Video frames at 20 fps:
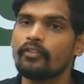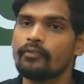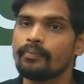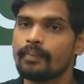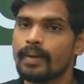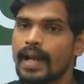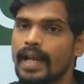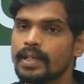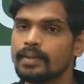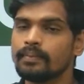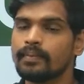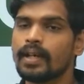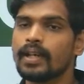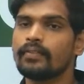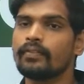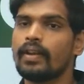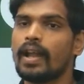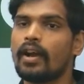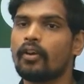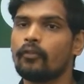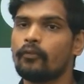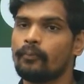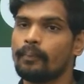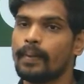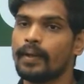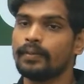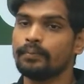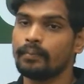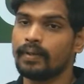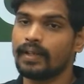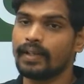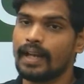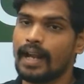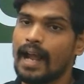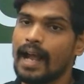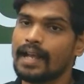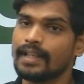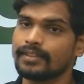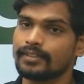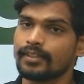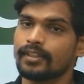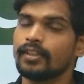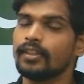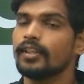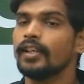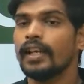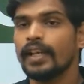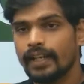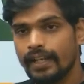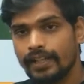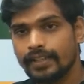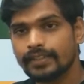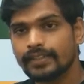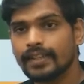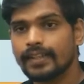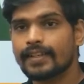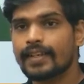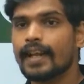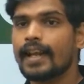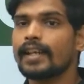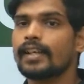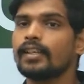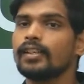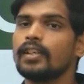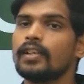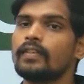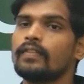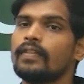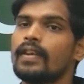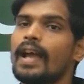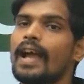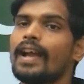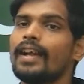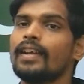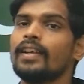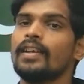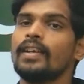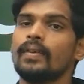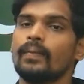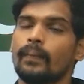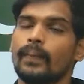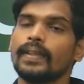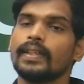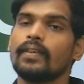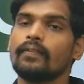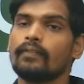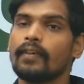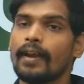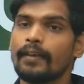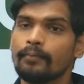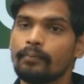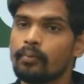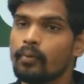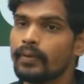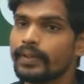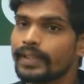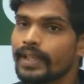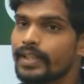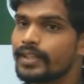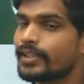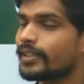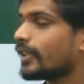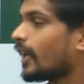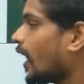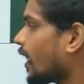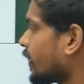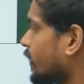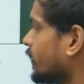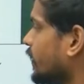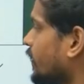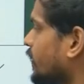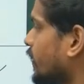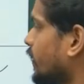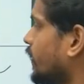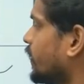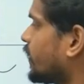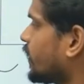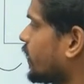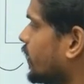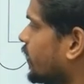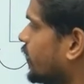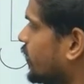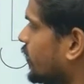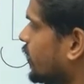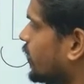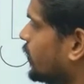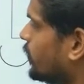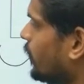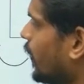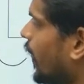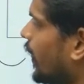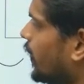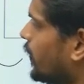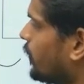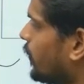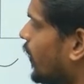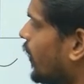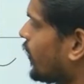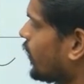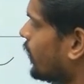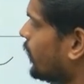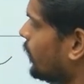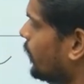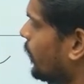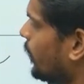of Myanmar. Flag of Myanmar it is a tricolored flag with a 5-pointed star in the center. This is Myanmar.